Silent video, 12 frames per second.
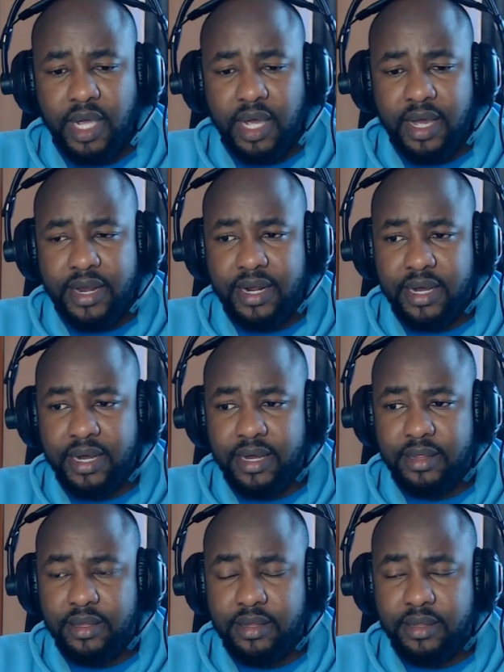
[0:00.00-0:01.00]
And
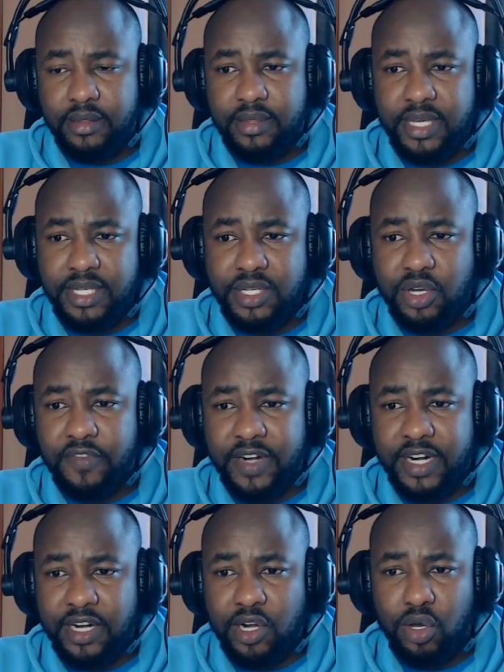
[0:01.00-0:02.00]
this
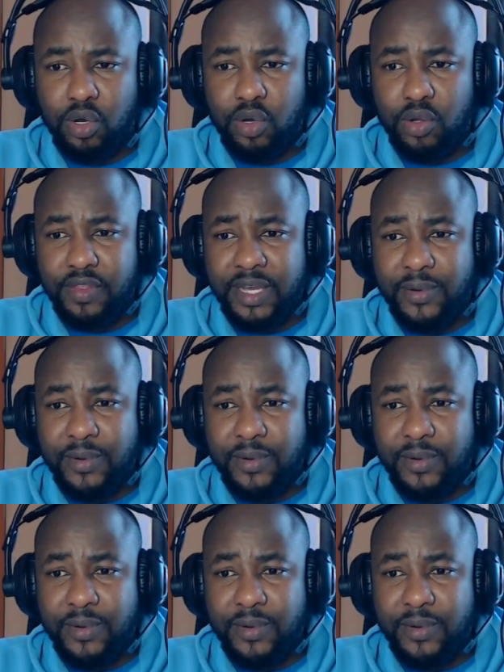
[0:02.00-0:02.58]
covenant law, they were